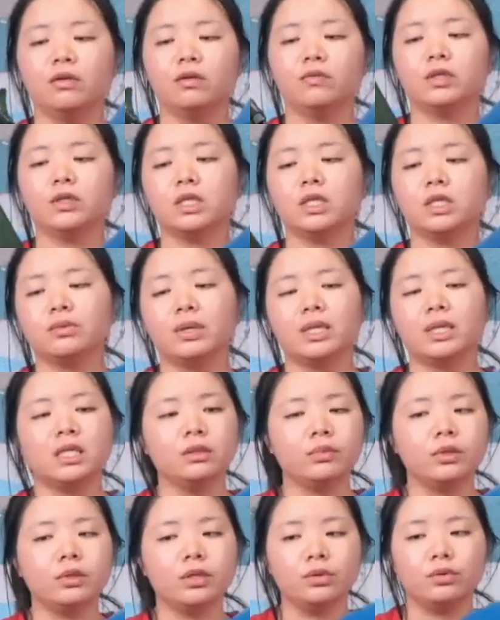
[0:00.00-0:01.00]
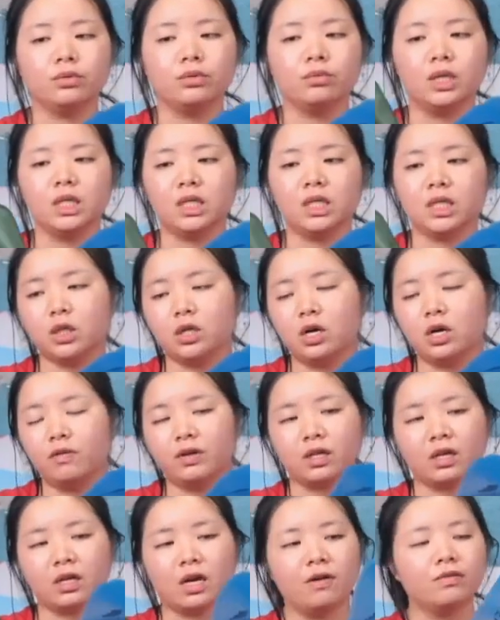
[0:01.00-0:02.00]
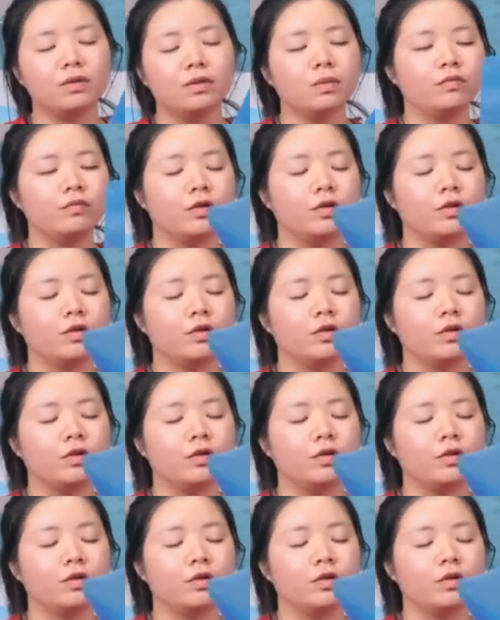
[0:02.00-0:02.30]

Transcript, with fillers: For this one, TPU is soft and comfortable.